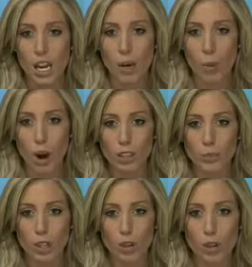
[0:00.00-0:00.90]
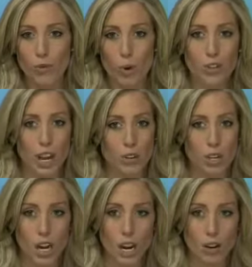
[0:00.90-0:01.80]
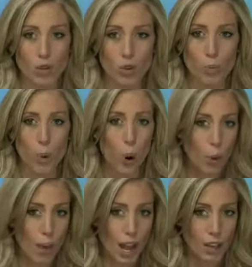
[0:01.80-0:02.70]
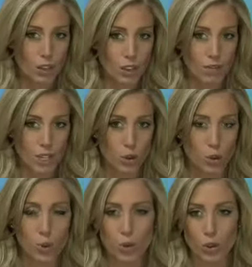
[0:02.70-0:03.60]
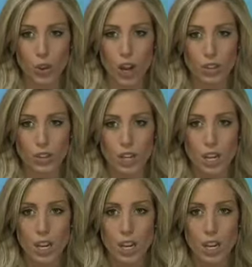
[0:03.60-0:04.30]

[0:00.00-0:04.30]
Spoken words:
and approximately 34,900 pole miles of distribution lines.